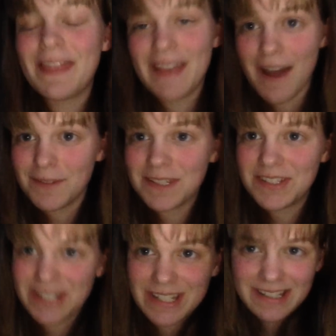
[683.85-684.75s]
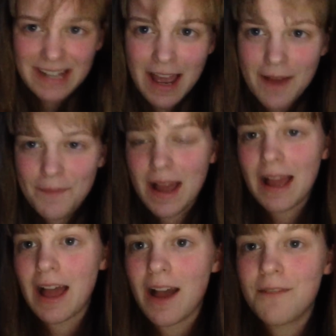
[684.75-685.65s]
That was just
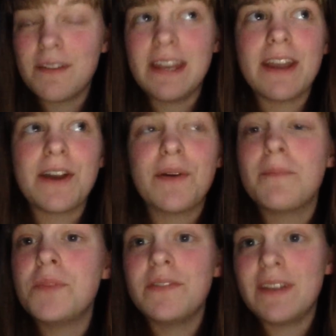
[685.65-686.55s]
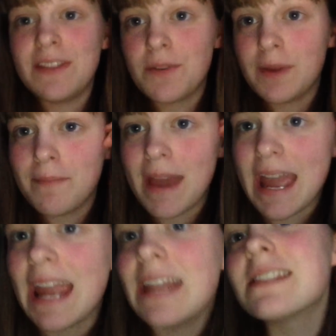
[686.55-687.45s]
a video, a movie that we
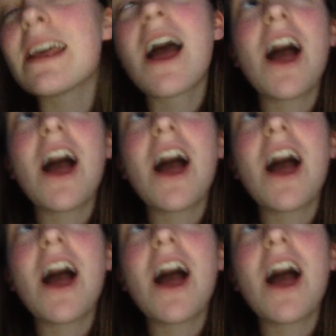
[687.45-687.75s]
made